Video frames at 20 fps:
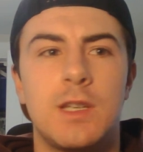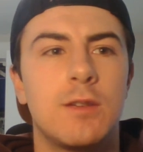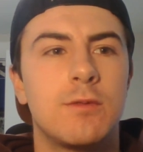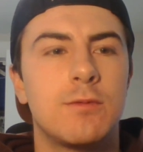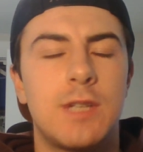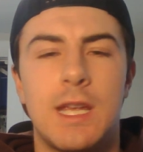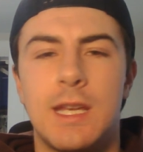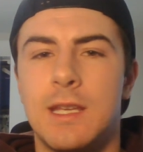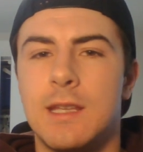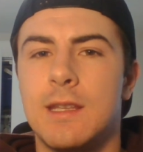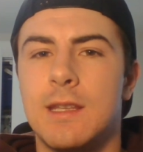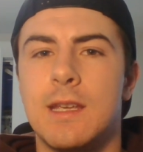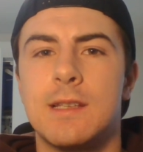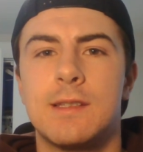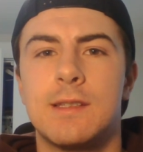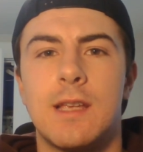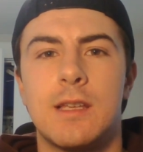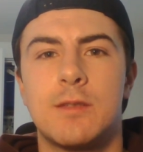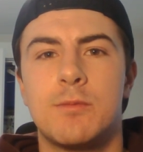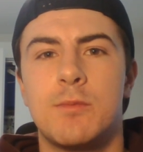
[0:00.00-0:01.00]
taking the
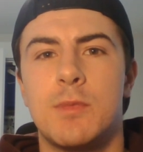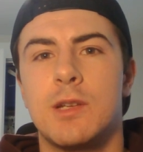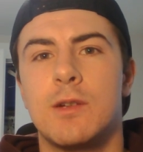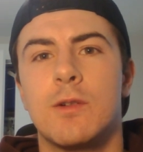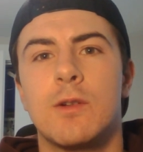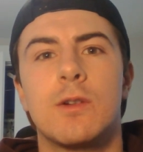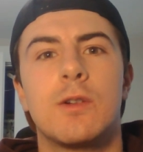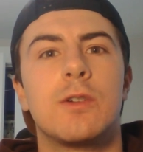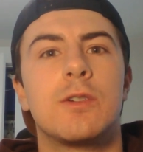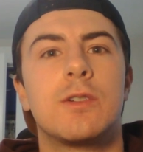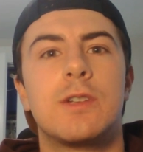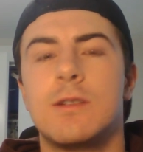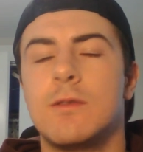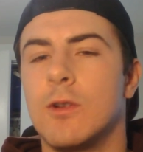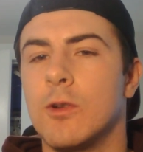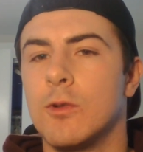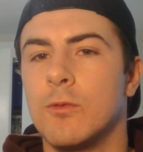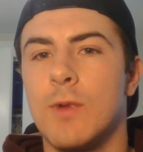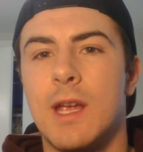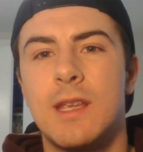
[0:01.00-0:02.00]
assessment or
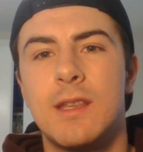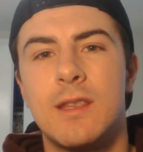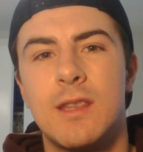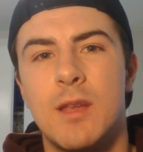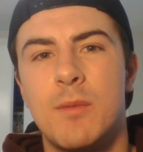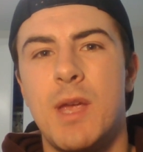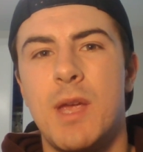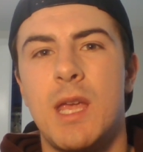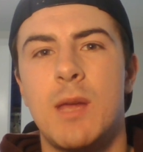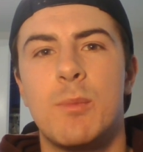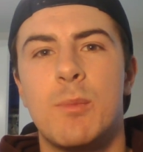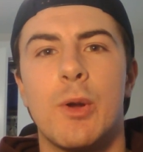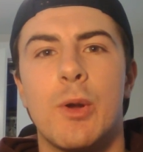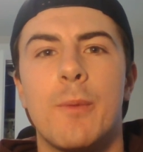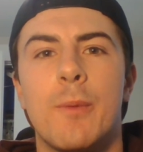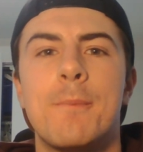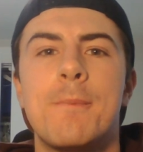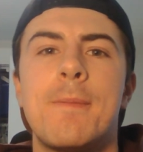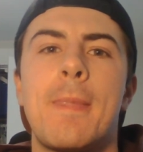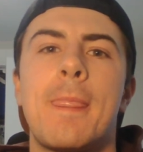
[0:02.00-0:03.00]
writing the
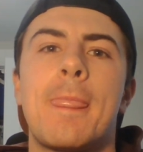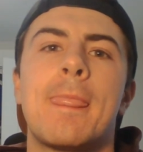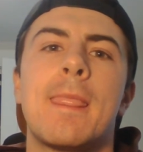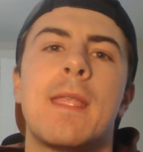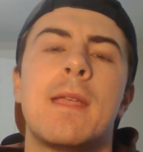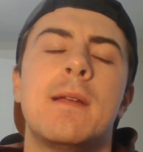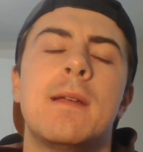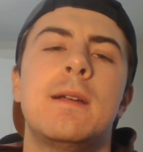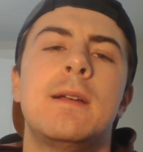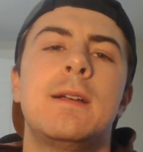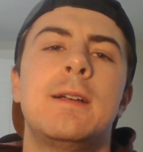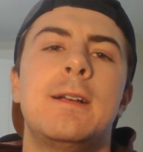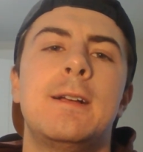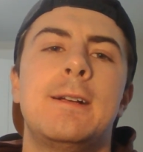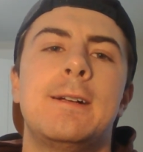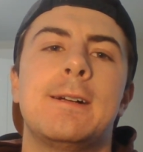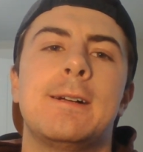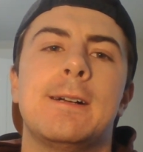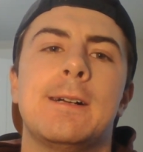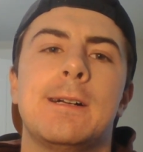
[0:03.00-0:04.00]
paper.
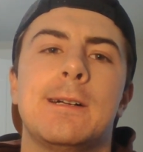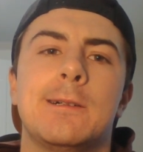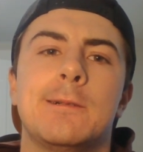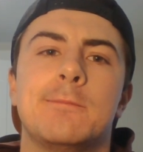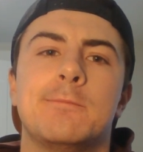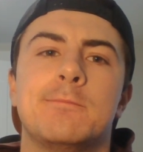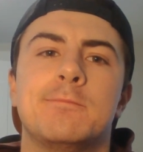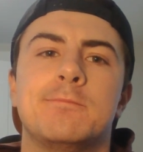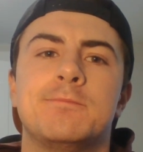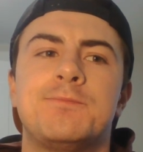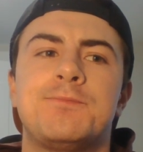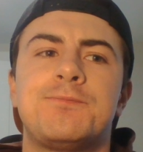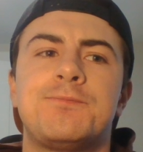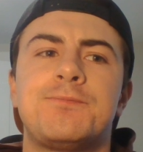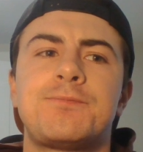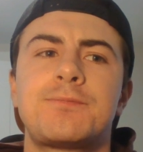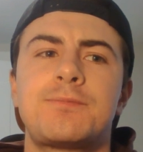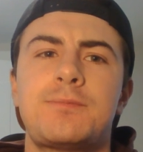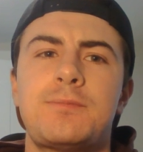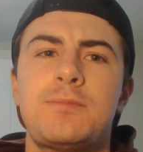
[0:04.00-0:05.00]
Um,
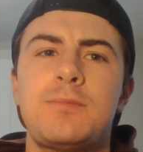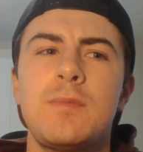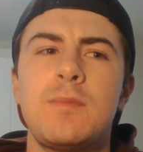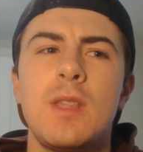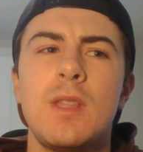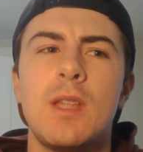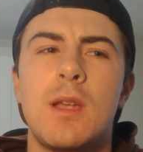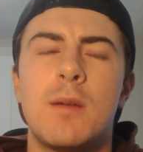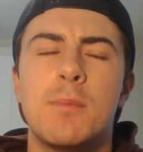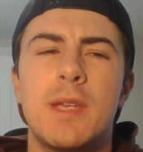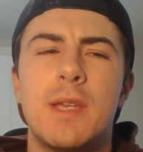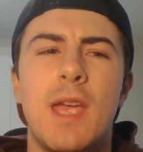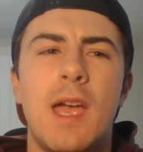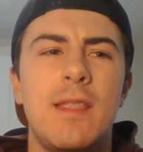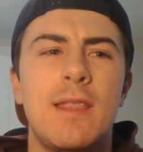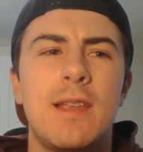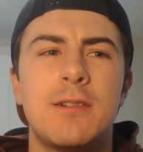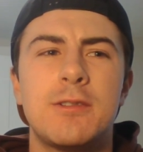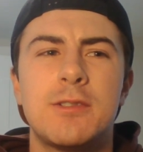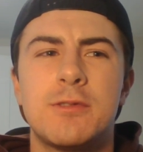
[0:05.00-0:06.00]
but
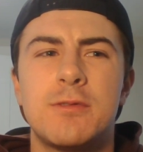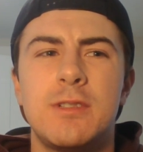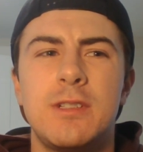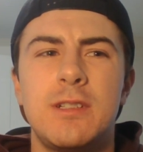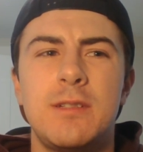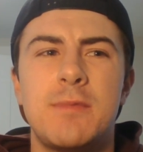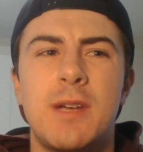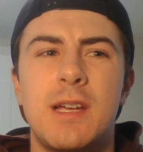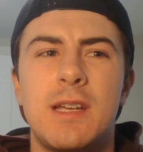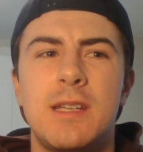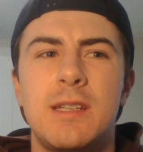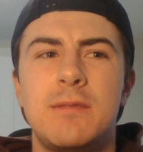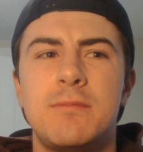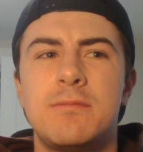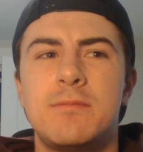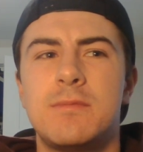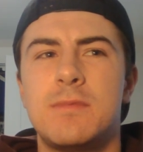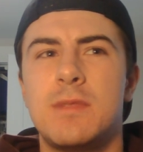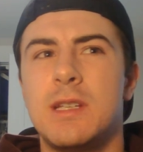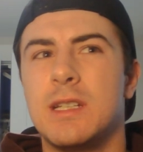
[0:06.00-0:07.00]
yeah, that was really my
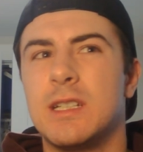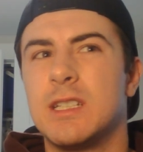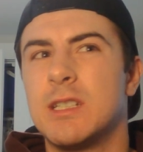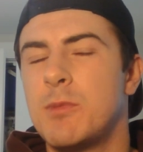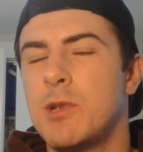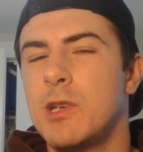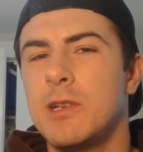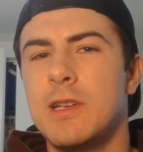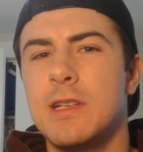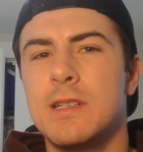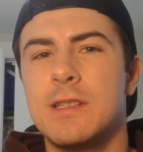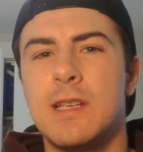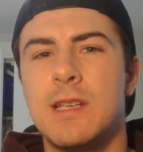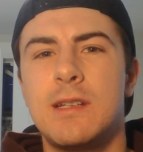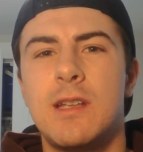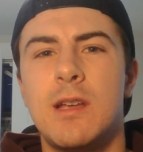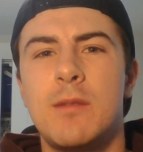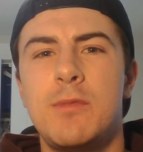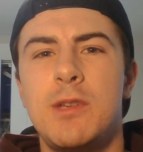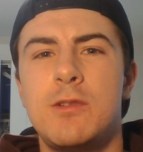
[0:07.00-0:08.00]
experience
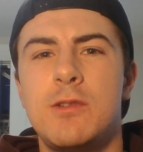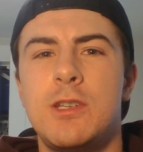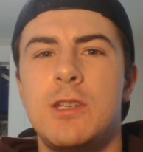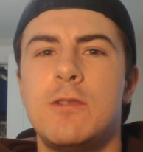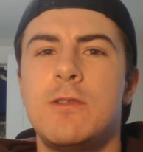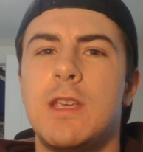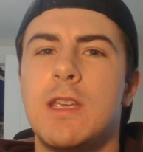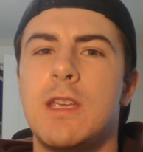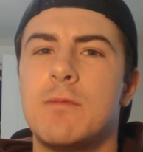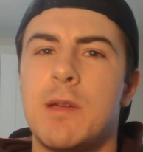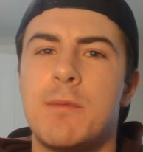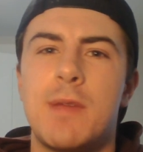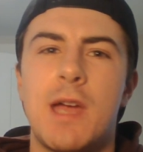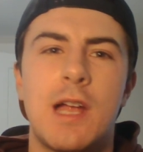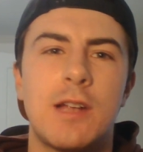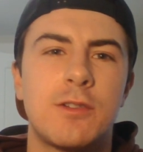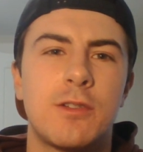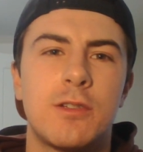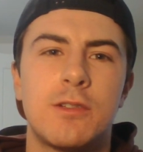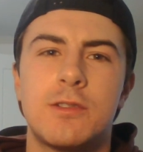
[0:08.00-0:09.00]
at WGU getting my
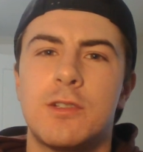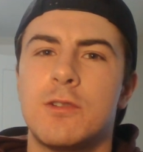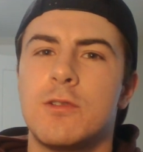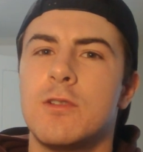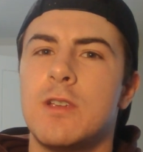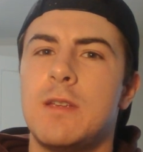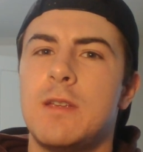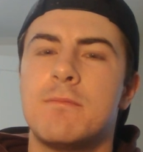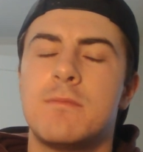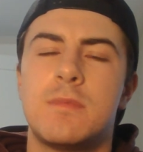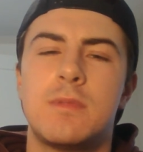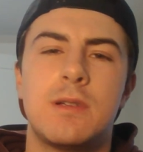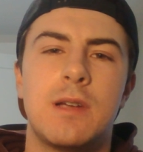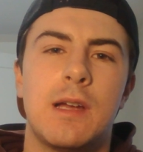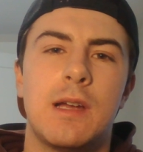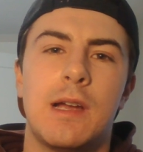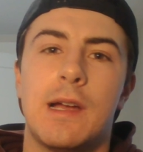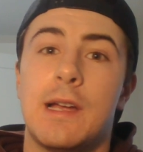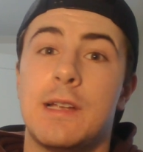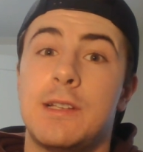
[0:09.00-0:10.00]
bachelor's degree.
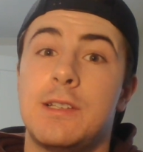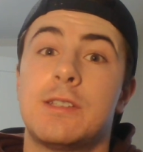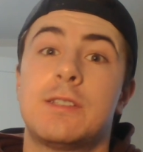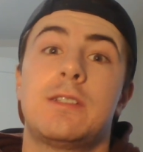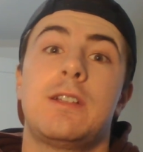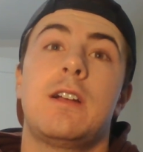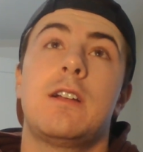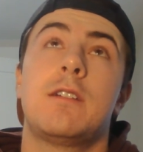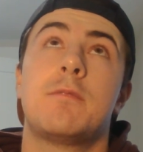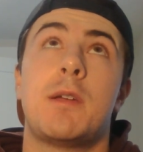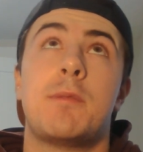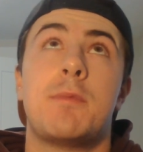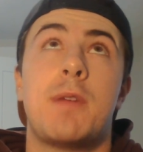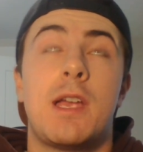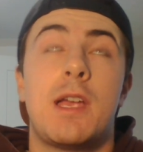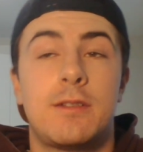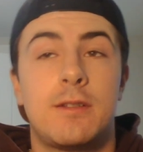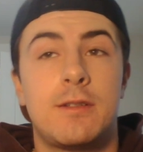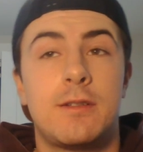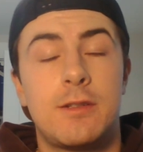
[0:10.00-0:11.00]
I just started my
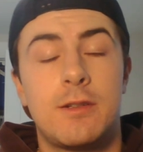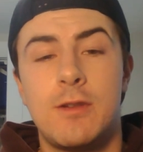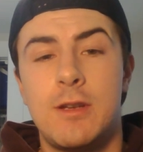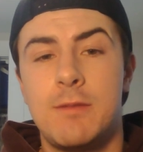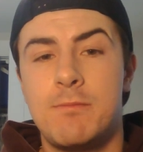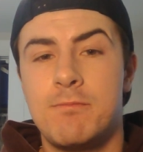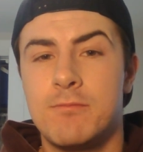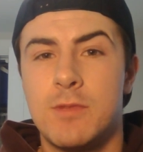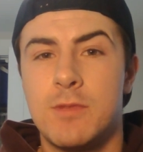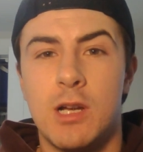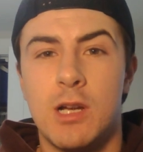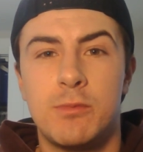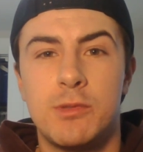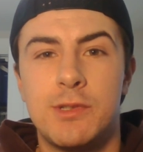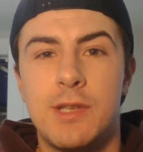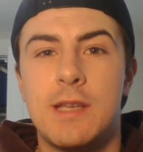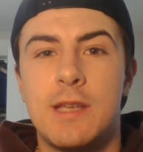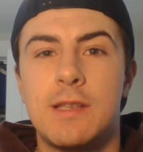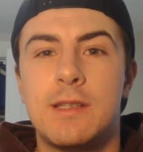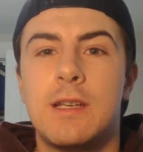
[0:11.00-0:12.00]
master's degree a couple
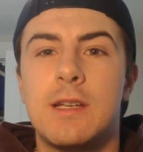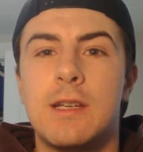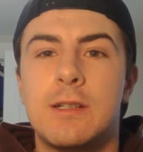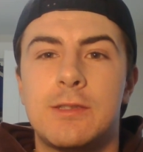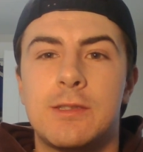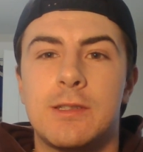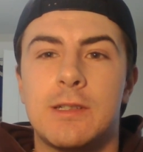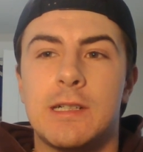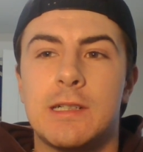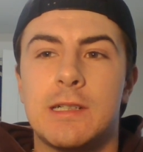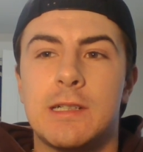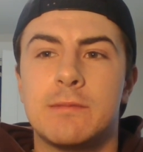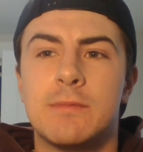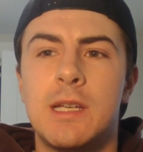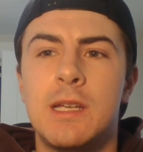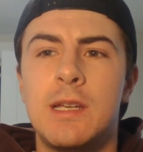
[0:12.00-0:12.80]
days ago, so I'll